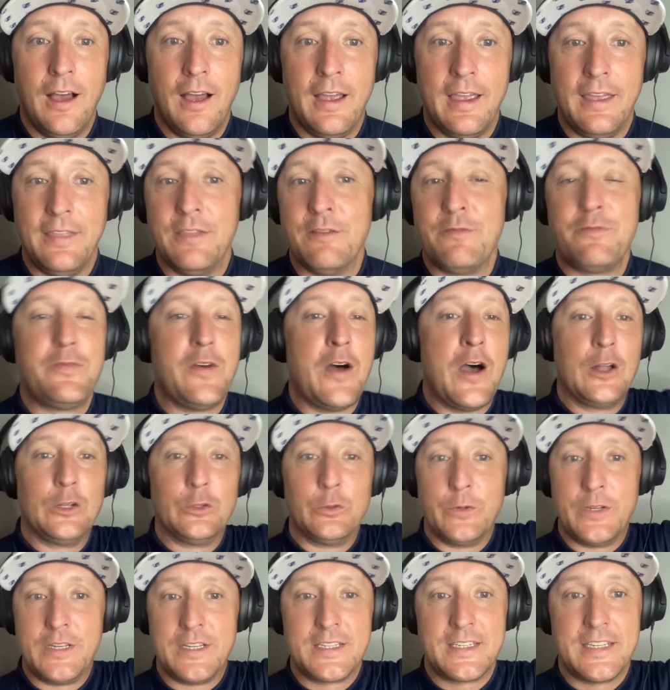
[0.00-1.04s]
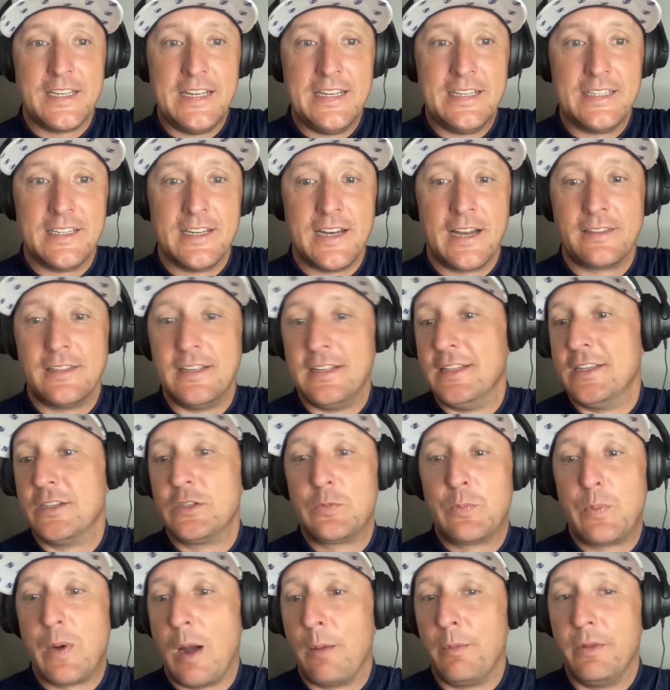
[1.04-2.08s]
in the following season. I think this is
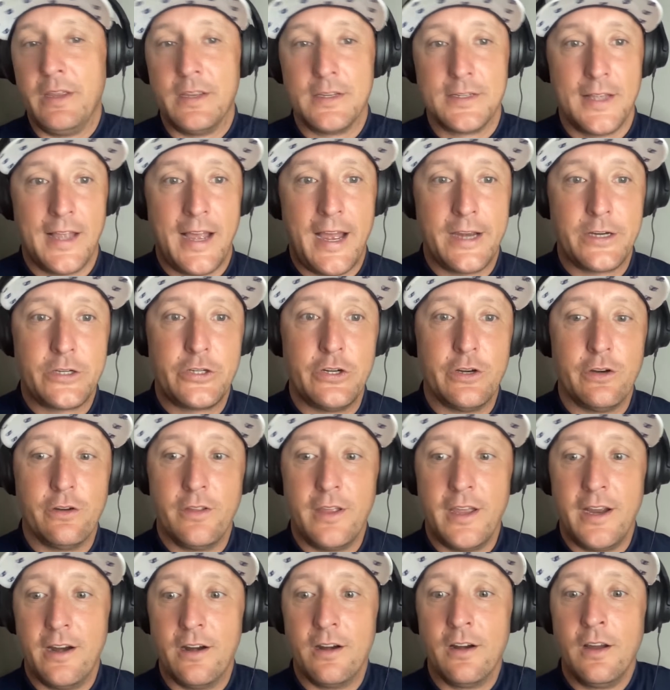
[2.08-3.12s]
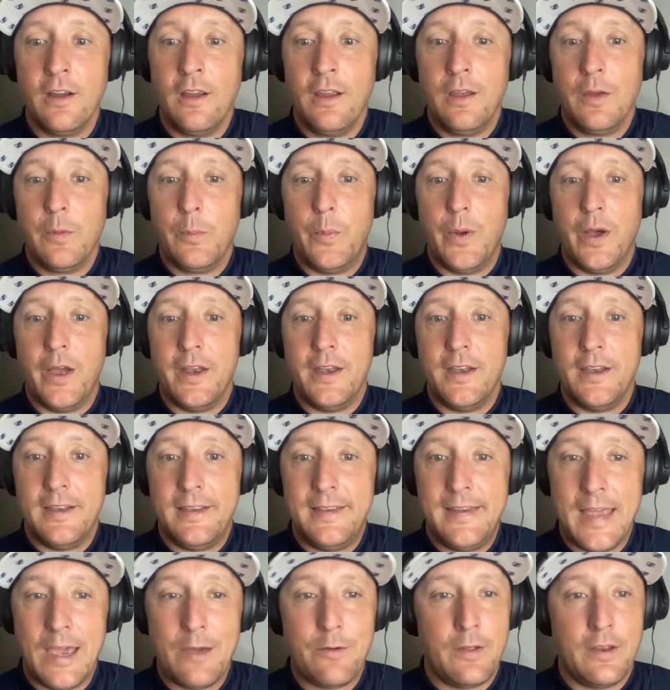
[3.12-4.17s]
probably his last year there. But
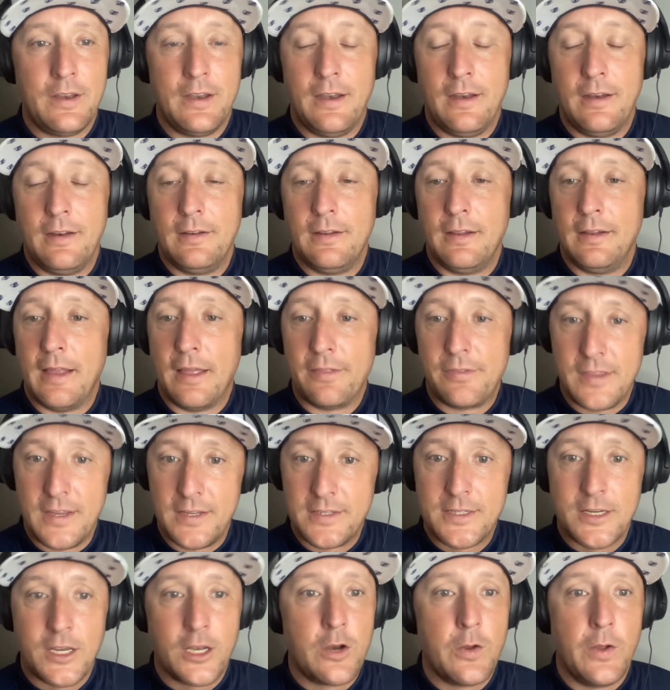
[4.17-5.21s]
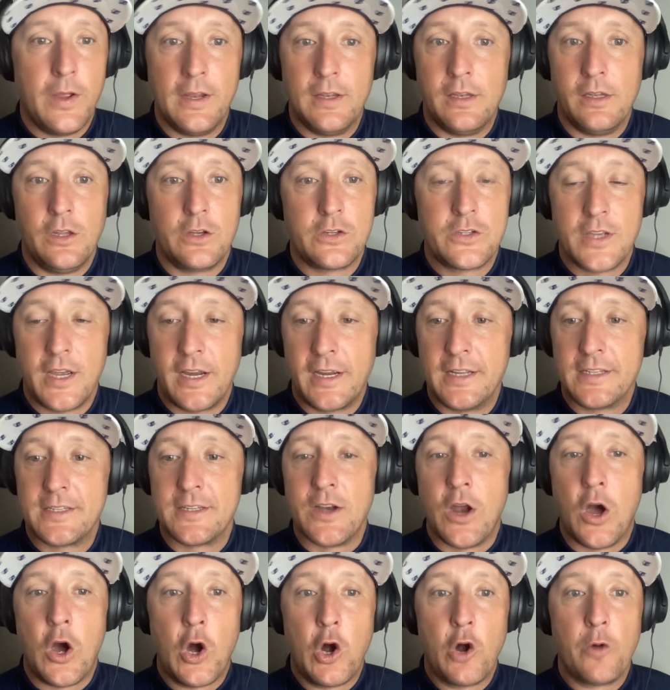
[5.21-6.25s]
it looks like it's
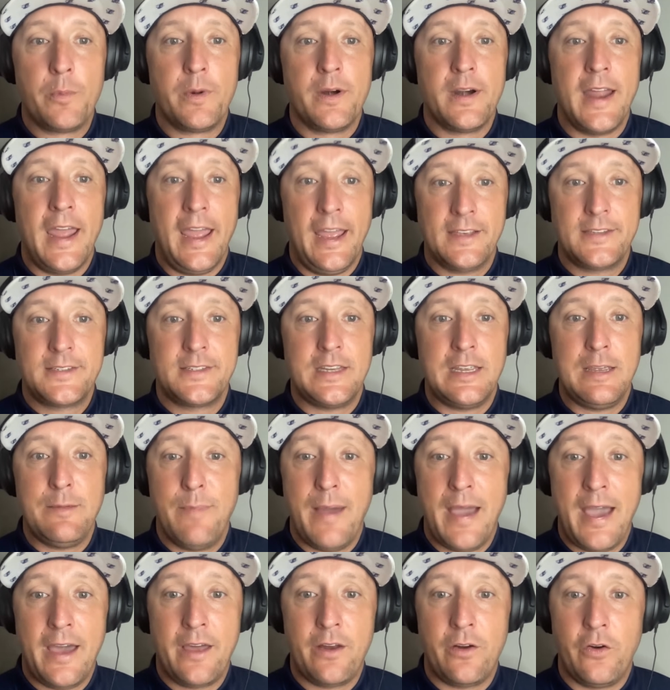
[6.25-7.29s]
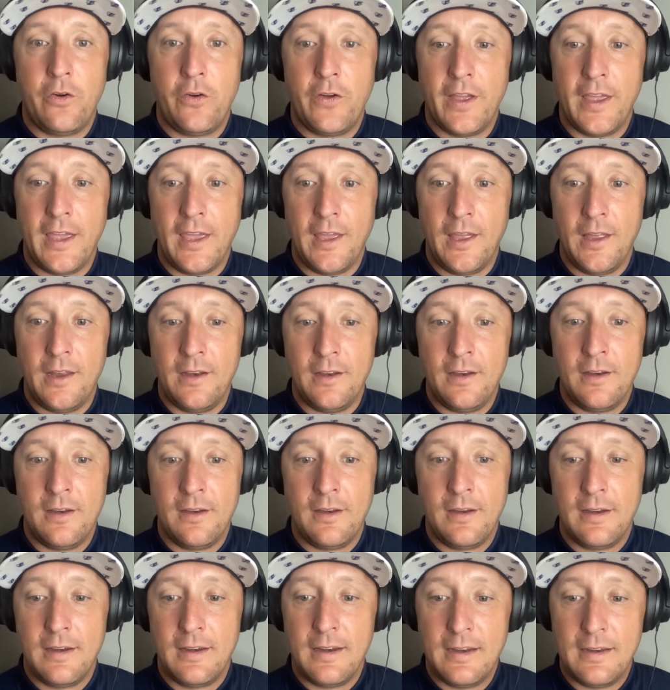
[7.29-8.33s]
an Auburn SC battle, and
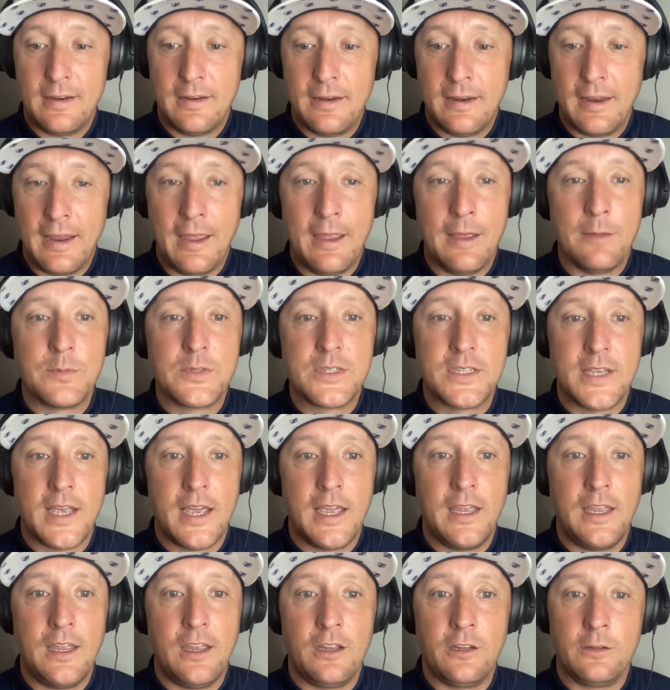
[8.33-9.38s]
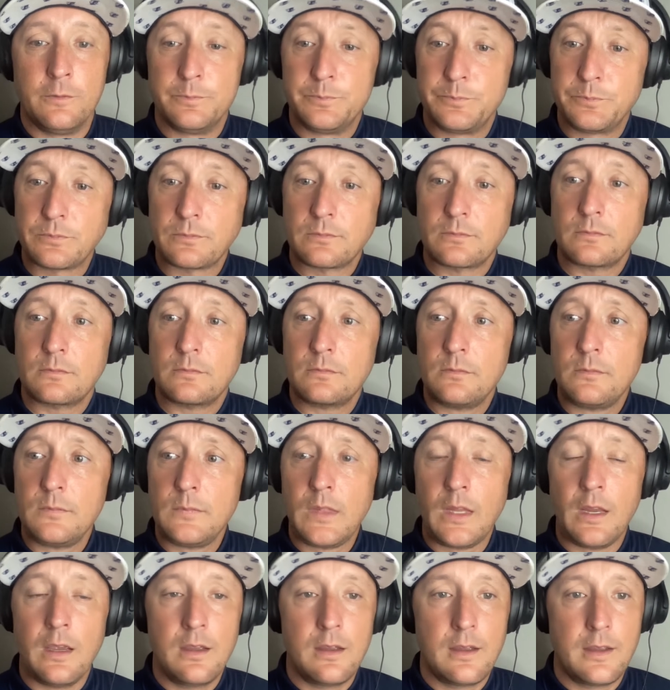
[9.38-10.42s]
him saying,
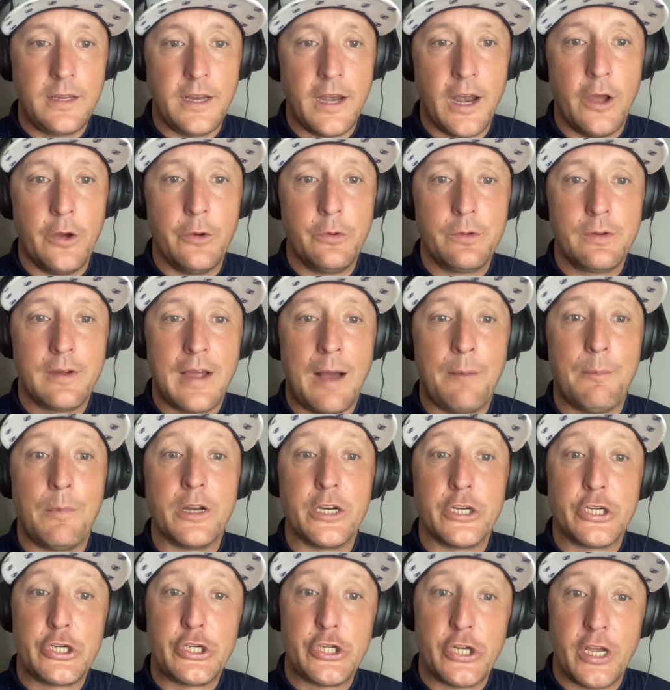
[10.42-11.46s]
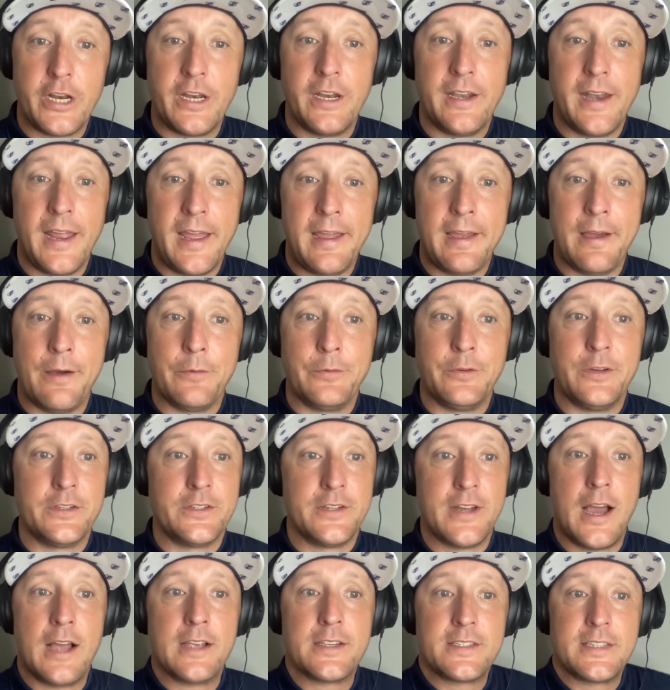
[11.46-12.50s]
I'm going to shut it down does
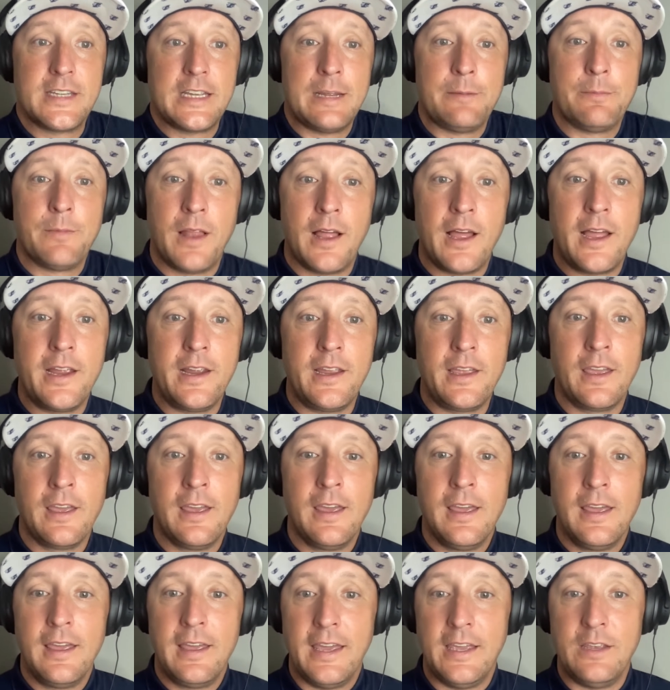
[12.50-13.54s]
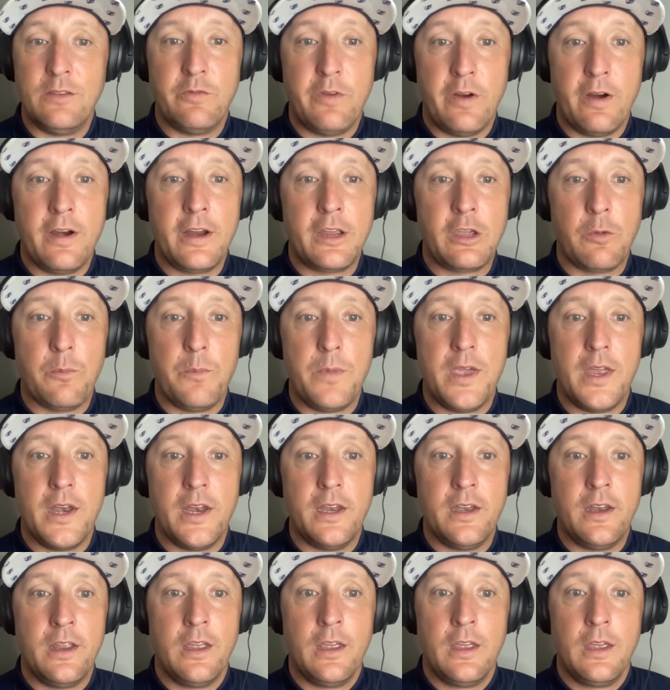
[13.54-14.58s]
not seem like he's very
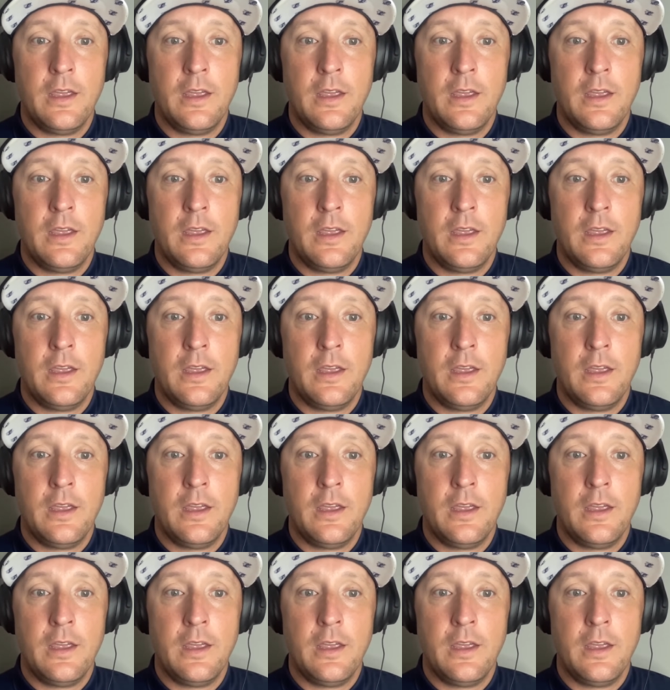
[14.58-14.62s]
committed